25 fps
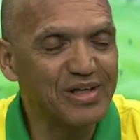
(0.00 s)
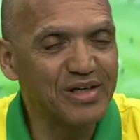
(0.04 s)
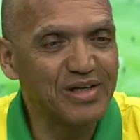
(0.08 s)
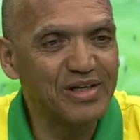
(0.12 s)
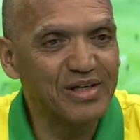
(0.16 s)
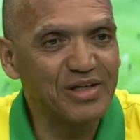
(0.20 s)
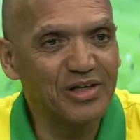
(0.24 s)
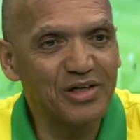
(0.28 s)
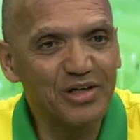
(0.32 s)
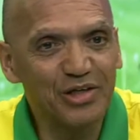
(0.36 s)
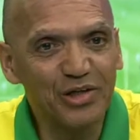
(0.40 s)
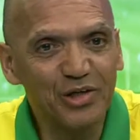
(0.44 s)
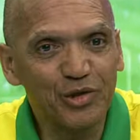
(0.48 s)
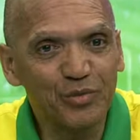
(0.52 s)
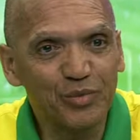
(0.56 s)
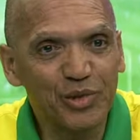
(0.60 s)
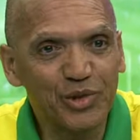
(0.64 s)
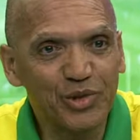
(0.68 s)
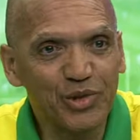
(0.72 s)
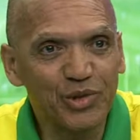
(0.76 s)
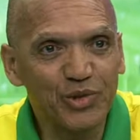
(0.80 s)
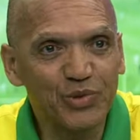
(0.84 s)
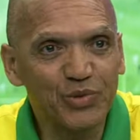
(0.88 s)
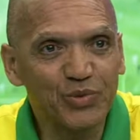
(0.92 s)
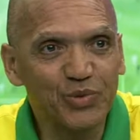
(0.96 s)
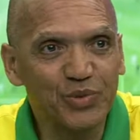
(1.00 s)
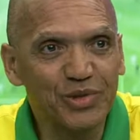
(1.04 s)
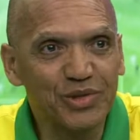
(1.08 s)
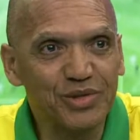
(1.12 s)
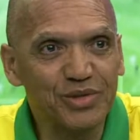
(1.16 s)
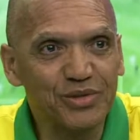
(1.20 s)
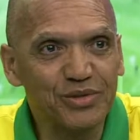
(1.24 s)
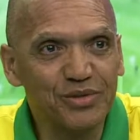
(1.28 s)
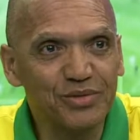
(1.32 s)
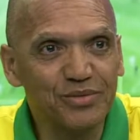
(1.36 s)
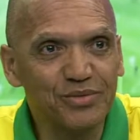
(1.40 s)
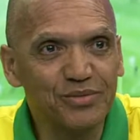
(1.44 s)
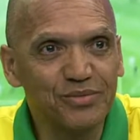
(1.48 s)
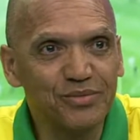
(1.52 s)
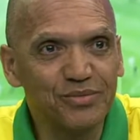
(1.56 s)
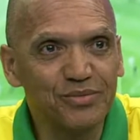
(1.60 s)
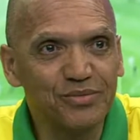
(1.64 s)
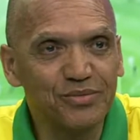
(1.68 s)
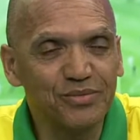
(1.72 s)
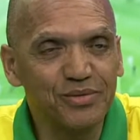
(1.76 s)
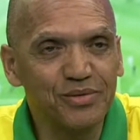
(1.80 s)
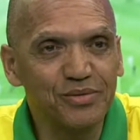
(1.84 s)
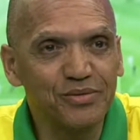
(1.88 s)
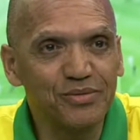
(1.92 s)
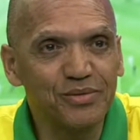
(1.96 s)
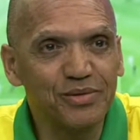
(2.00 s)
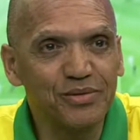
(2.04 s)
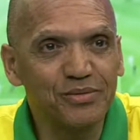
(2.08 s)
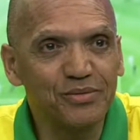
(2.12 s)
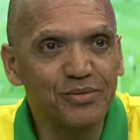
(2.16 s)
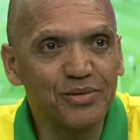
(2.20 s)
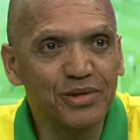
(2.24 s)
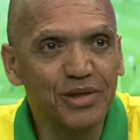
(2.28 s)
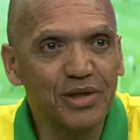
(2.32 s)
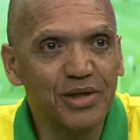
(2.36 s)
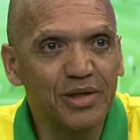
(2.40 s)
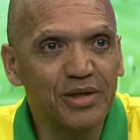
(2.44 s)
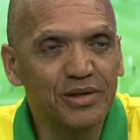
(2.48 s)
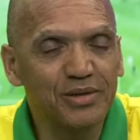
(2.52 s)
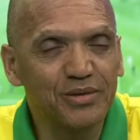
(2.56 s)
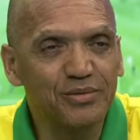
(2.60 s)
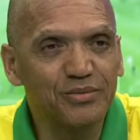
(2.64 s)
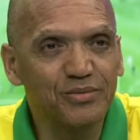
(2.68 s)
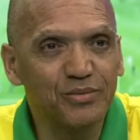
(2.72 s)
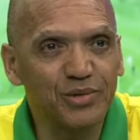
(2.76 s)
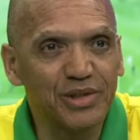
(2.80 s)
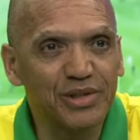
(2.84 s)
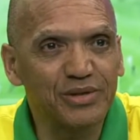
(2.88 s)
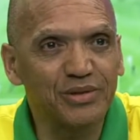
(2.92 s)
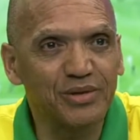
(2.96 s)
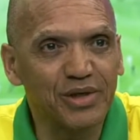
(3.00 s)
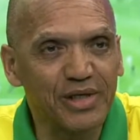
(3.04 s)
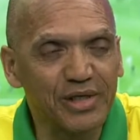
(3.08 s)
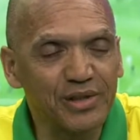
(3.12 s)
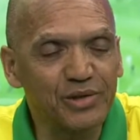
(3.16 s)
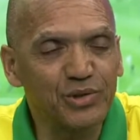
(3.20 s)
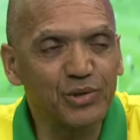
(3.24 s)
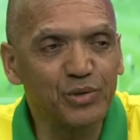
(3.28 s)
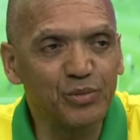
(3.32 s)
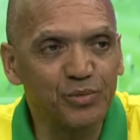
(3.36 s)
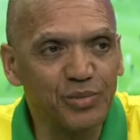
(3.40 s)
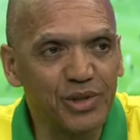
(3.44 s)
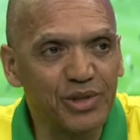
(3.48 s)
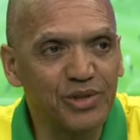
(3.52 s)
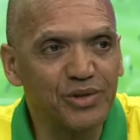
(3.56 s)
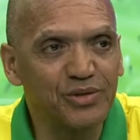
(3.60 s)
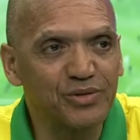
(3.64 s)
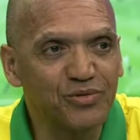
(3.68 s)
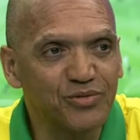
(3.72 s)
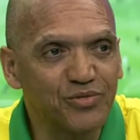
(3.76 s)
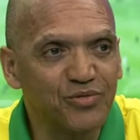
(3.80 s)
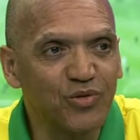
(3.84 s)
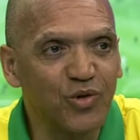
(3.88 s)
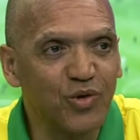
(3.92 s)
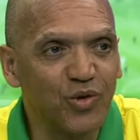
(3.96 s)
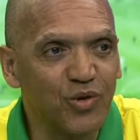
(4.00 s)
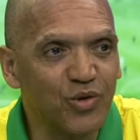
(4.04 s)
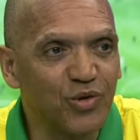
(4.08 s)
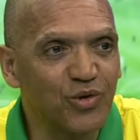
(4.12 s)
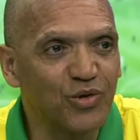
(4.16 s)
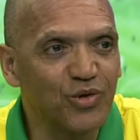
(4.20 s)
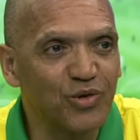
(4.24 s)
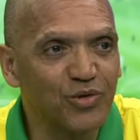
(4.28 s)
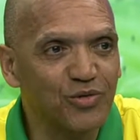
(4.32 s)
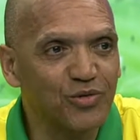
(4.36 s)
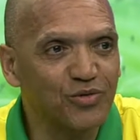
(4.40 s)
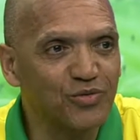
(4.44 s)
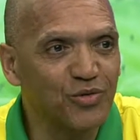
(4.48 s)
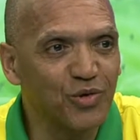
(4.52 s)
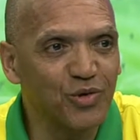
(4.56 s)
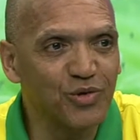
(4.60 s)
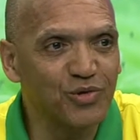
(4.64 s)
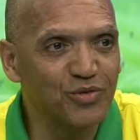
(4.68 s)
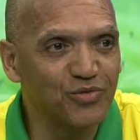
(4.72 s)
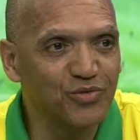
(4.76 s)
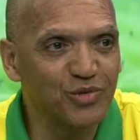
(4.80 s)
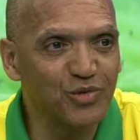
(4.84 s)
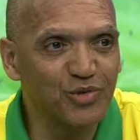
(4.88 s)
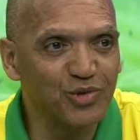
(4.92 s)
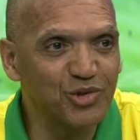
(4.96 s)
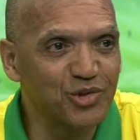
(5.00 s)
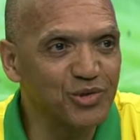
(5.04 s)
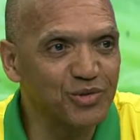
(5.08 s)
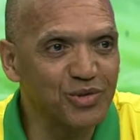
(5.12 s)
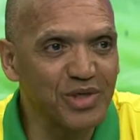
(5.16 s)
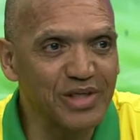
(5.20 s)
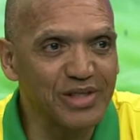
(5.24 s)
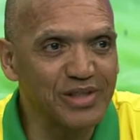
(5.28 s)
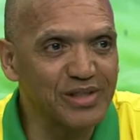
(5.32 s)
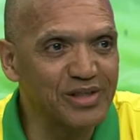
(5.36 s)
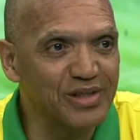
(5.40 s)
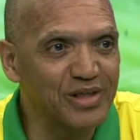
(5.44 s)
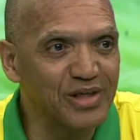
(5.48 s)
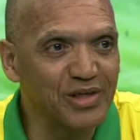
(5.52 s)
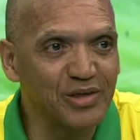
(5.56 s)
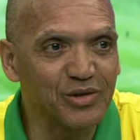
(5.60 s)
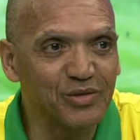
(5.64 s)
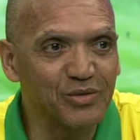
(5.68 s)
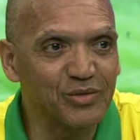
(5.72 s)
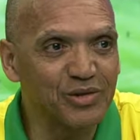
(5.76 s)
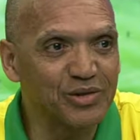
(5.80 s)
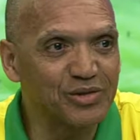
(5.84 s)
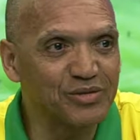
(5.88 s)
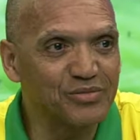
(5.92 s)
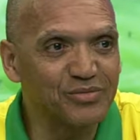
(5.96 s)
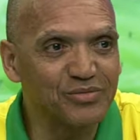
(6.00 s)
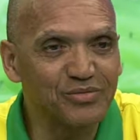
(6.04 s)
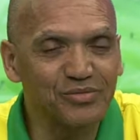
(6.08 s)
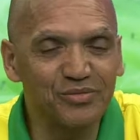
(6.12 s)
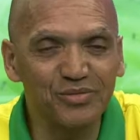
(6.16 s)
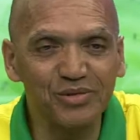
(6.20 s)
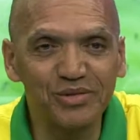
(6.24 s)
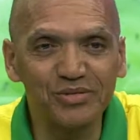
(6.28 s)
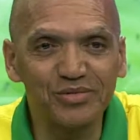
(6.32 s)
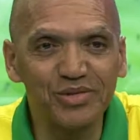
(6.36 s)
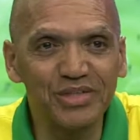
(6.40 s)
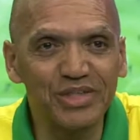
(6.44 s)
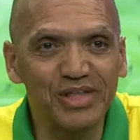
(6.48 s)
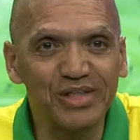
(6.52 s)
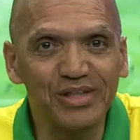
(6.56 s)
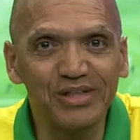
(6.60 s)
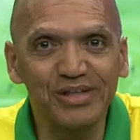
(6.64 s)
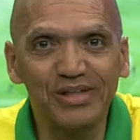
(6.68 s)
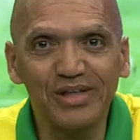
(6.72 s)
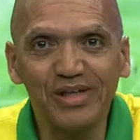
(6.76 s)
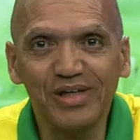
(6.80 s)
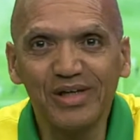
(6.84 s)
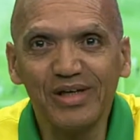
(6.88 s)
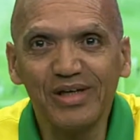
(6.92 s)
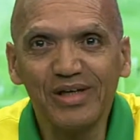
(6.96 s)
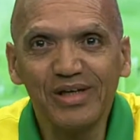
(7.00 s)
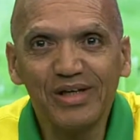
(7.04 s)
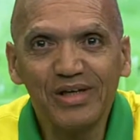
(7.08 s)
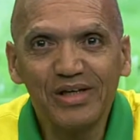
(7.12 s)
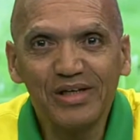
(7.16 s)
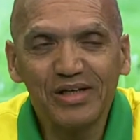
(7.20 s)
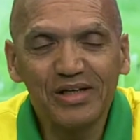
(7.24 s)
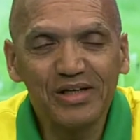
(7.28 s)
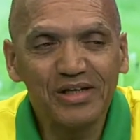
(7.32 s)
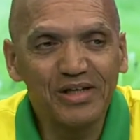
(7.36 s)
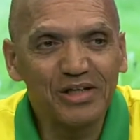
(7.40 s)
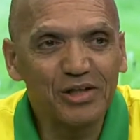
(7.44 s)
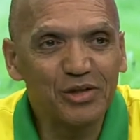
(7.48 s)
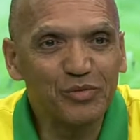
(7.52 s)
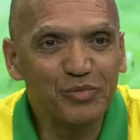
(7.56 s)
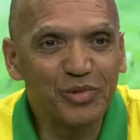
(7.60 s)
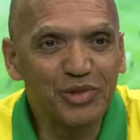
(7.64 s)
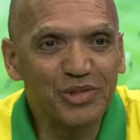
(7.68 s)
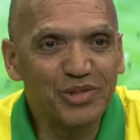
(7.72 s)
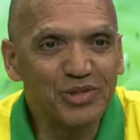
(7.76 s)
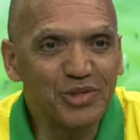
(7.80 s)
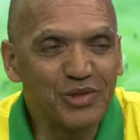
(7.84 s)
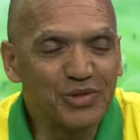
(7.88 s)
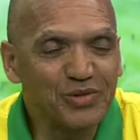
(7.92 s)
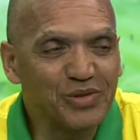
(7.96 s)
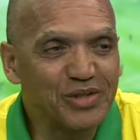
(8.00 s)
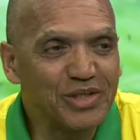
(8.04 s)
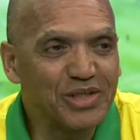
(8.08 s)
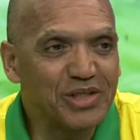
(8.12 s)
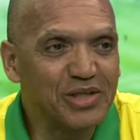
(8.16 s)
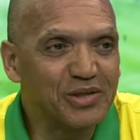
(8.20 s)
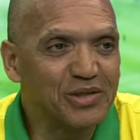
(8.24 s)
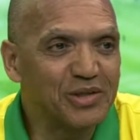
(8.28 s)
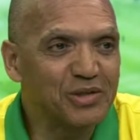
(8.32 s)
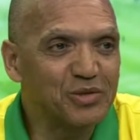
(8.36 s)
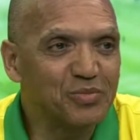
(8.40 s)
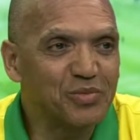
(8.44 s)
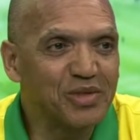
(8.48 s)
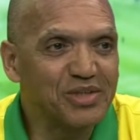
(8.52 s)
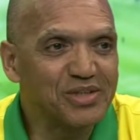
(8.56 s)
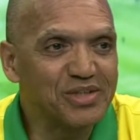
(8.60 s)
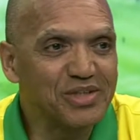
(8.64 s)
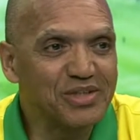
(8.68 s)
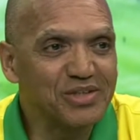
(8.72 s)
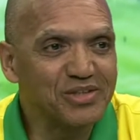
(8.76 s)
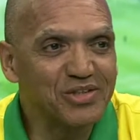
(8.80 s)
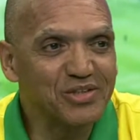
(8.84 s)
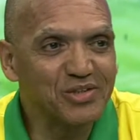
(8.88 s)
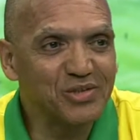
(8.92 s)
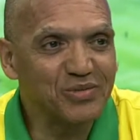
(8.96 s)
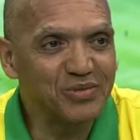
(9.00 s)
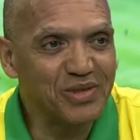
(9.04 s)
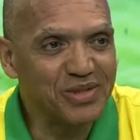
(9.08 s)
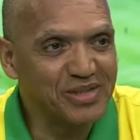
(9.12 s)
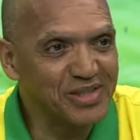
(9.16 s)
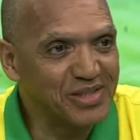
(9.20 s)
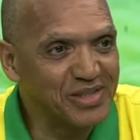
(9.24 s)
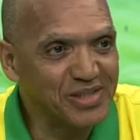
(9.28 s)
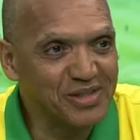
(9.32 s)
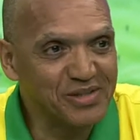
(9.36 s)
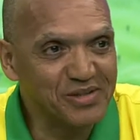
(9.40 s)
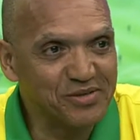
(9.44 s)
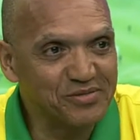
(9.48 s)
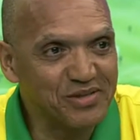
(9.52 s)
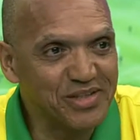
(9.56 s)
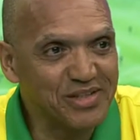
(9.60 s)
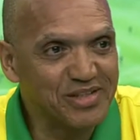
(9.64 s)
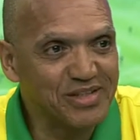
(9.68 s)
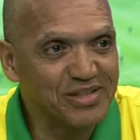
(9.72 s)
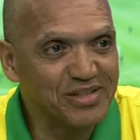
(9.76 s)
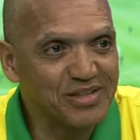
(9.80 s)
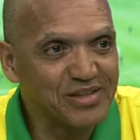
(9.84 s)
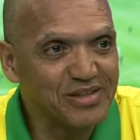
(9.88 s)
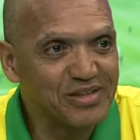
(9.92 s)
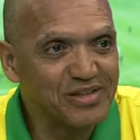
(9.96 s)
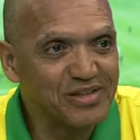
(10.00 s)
uh, because we, we, we, are, we are trying to build for, for the future right now. We've, we've said, uh, please don't let our expectations run ahead of us.